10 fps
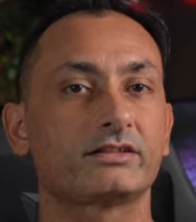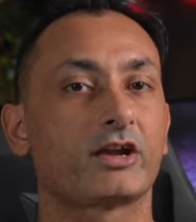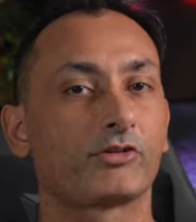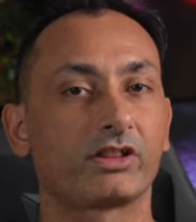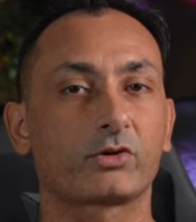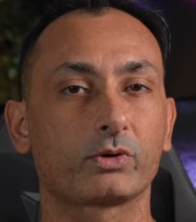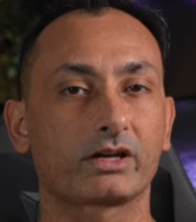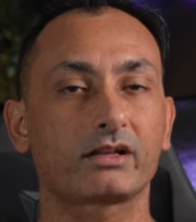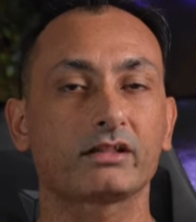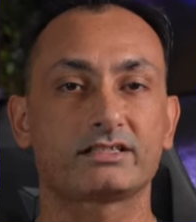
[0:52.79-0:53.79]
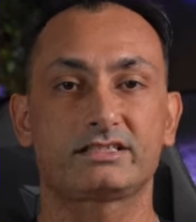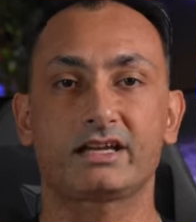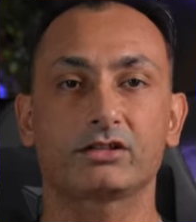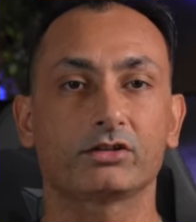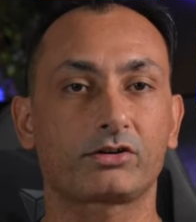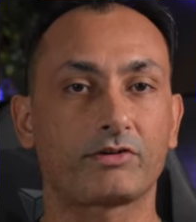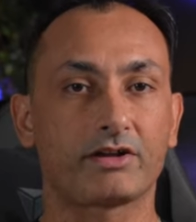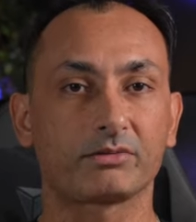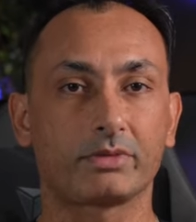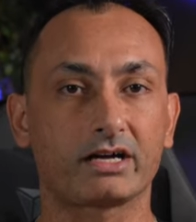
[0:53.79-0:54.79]
Now really quick, let's take a look
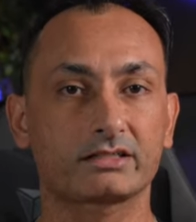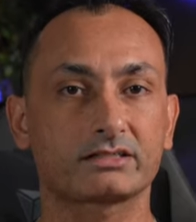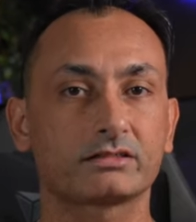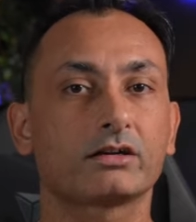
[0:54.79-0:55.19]
around the box.